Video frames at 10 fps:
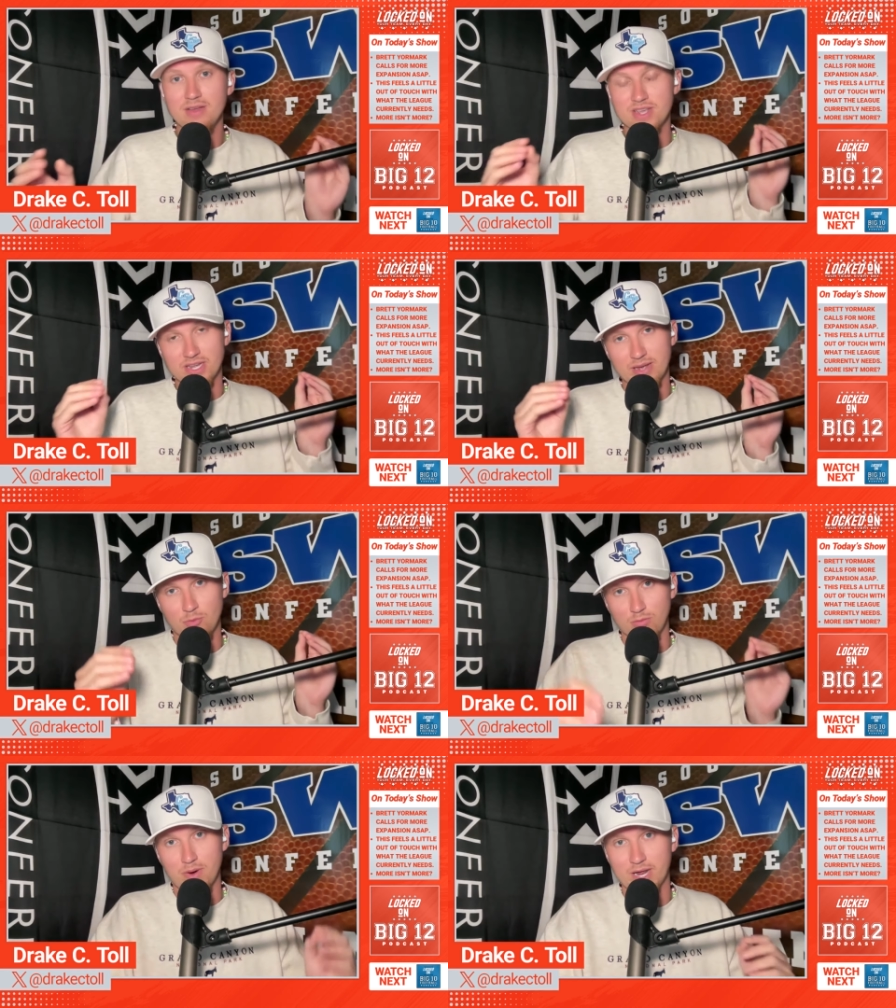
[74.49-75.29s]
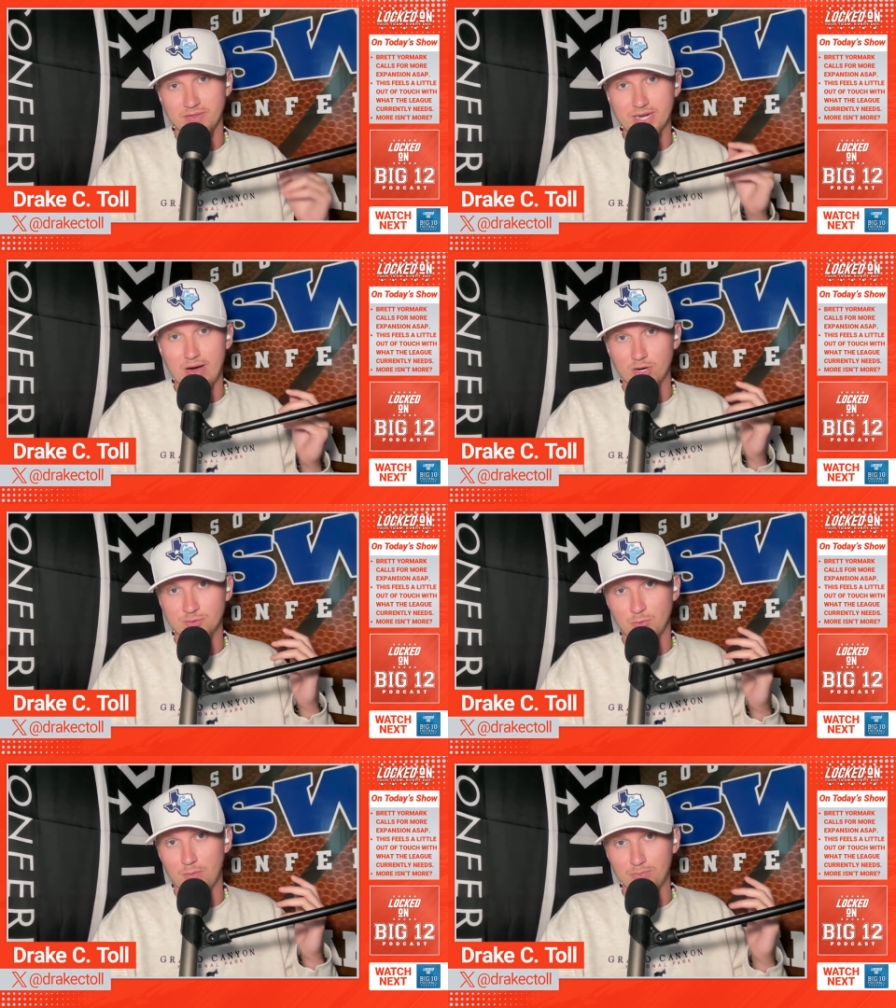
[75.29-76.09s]
they can get more money in the college
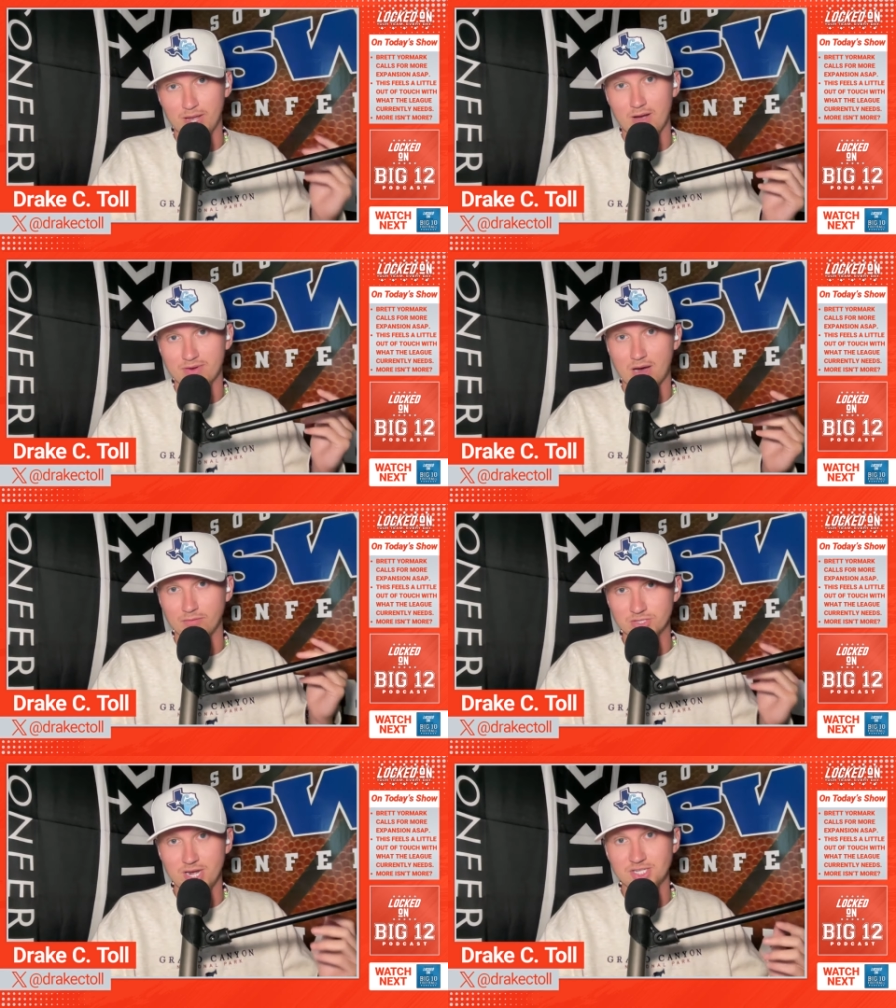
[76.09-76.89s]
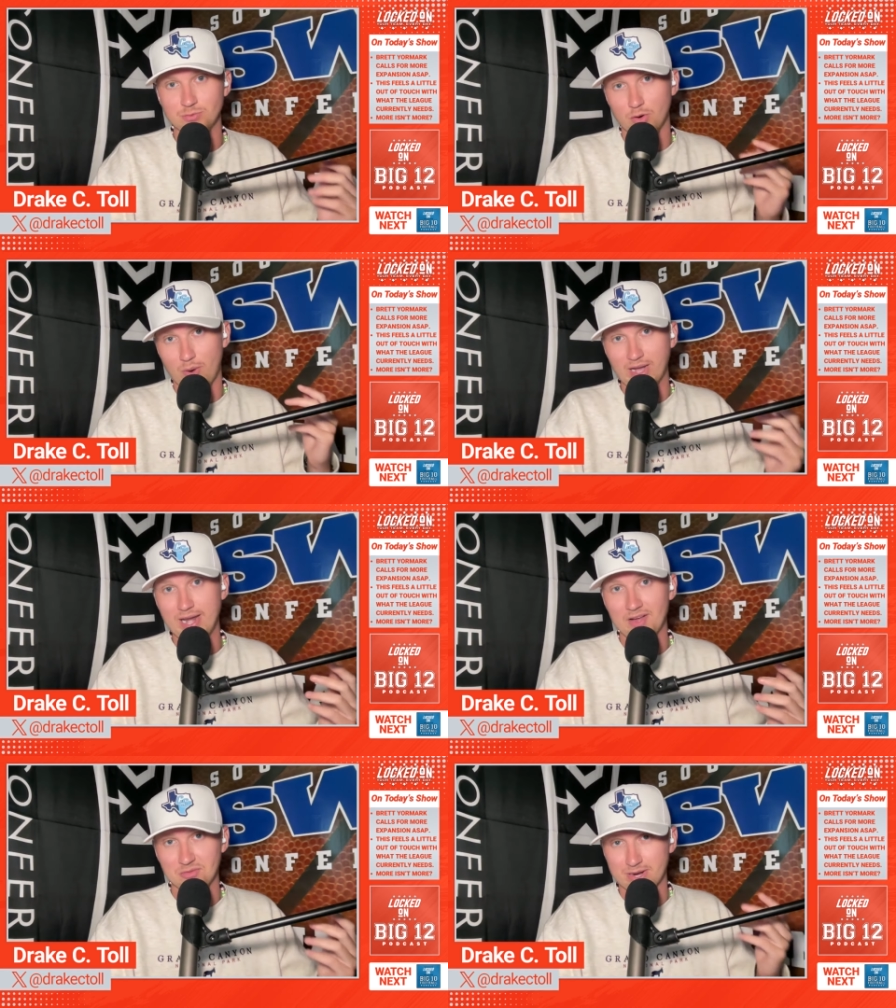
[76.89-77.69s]
football playoff conversation, where right
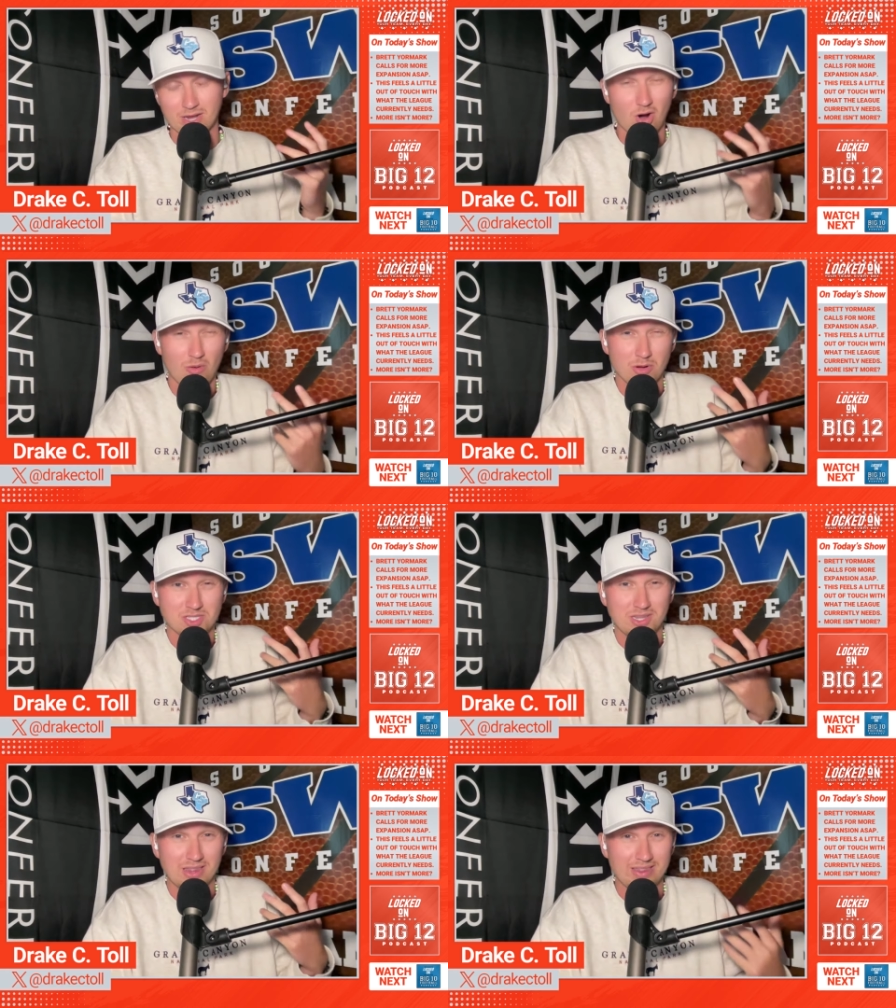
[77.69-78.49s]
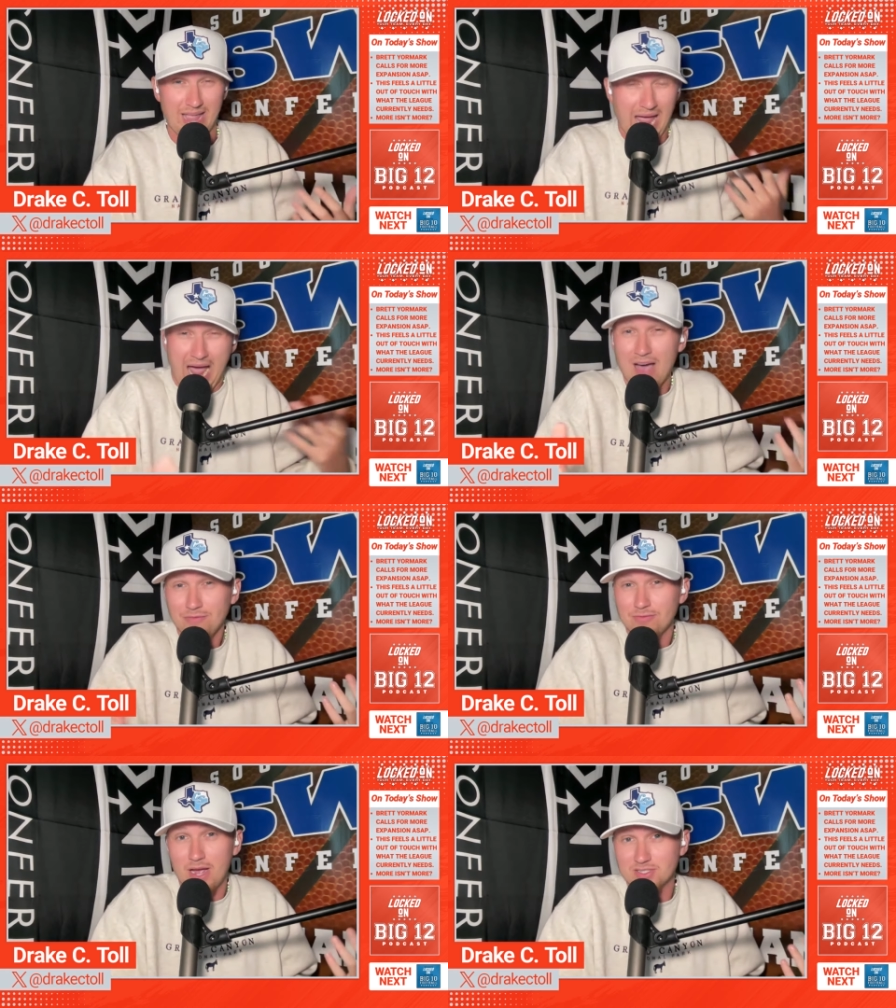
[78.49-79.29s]
now they're making almost
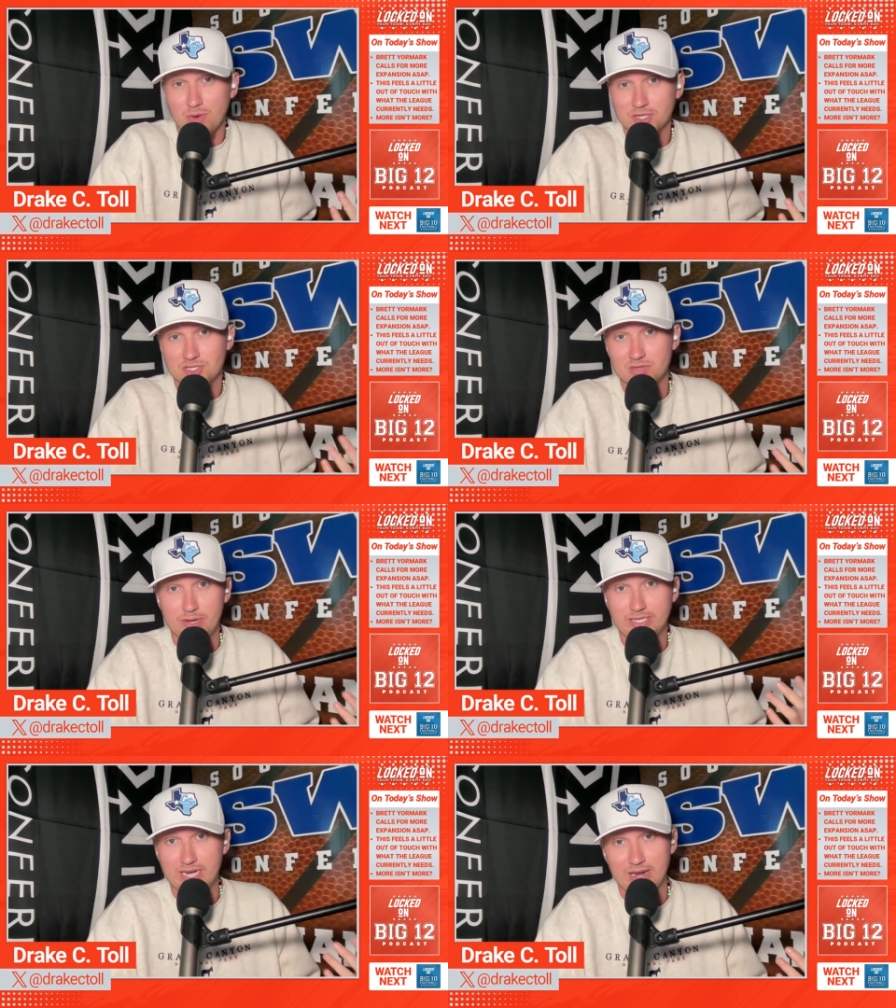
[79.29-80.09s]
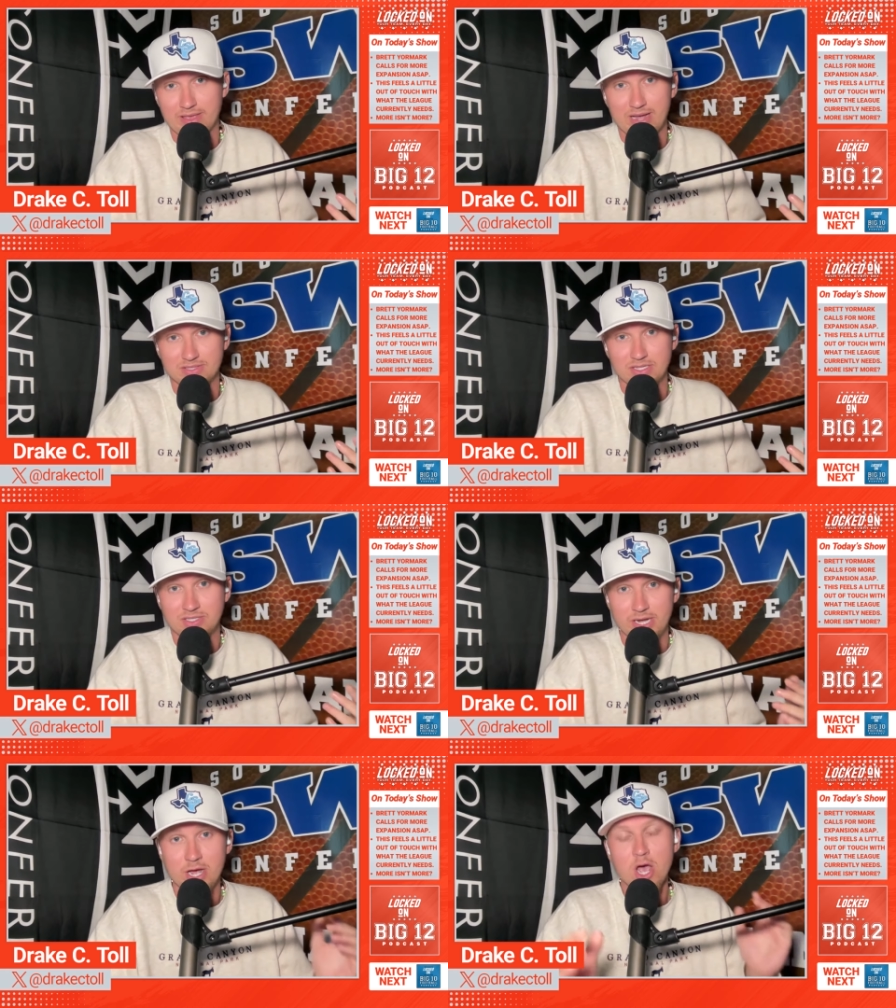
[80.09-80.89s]
half as much as the Big 10 and the
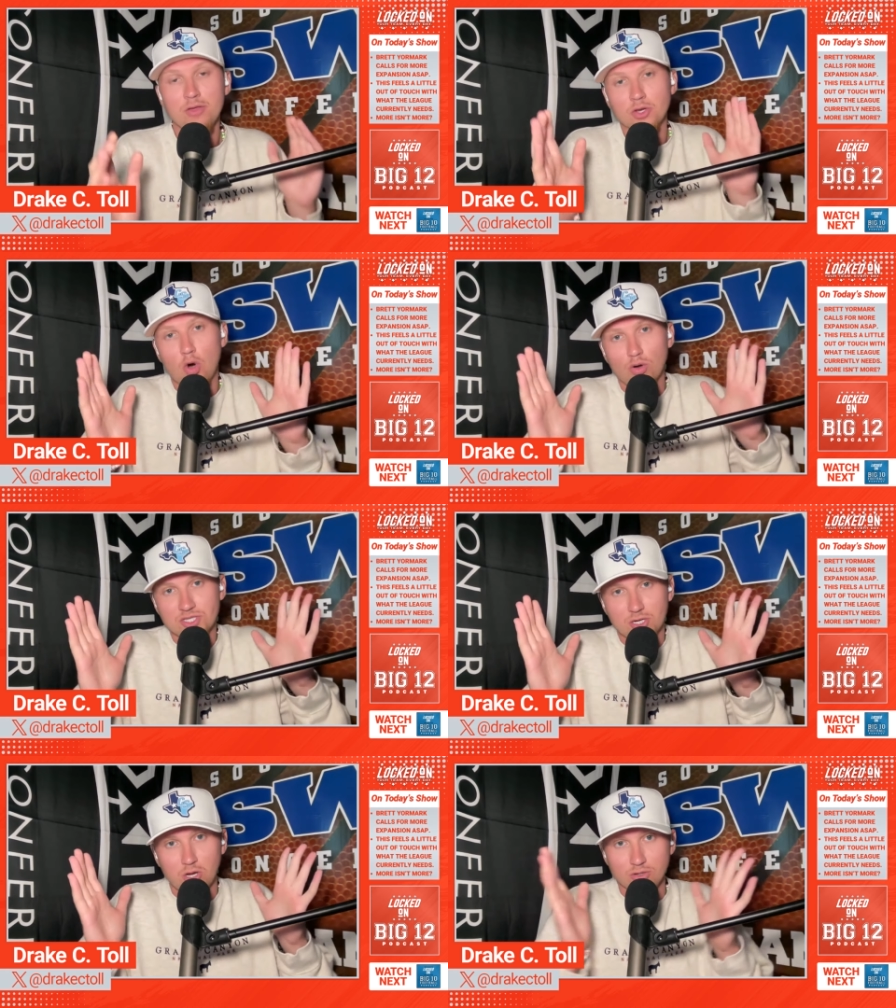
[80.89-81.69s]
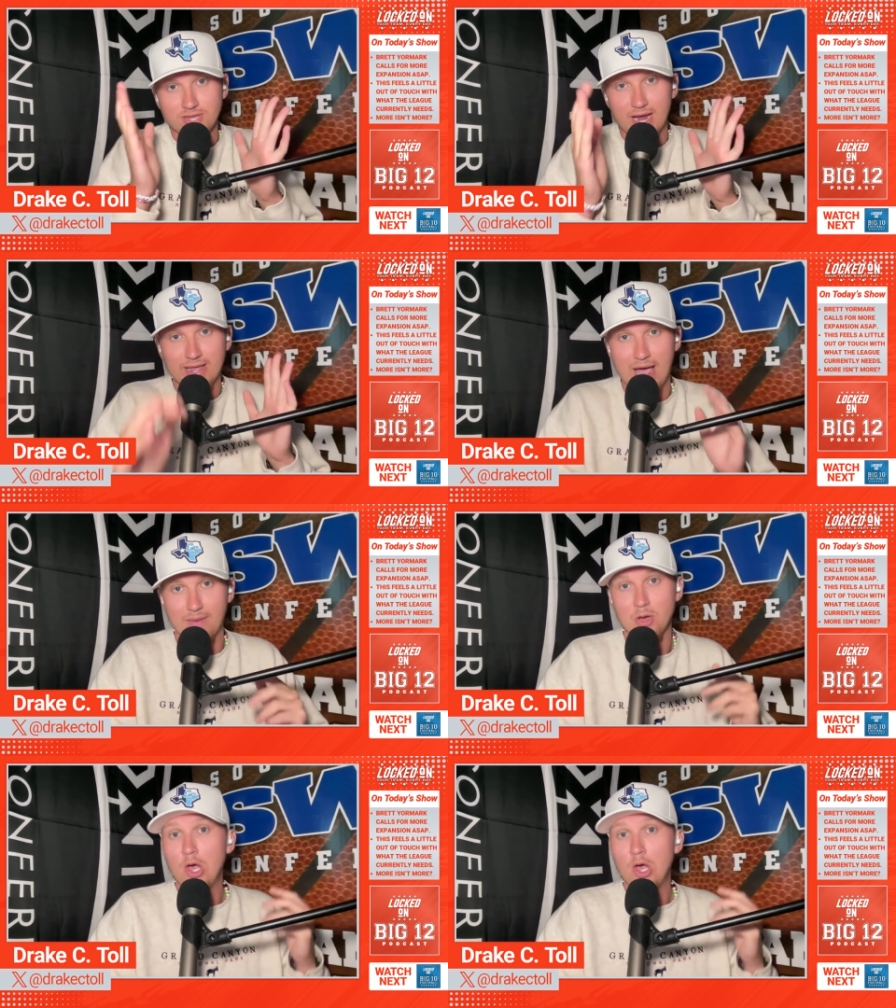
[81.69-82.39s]
SEC. The goal is to close that gap.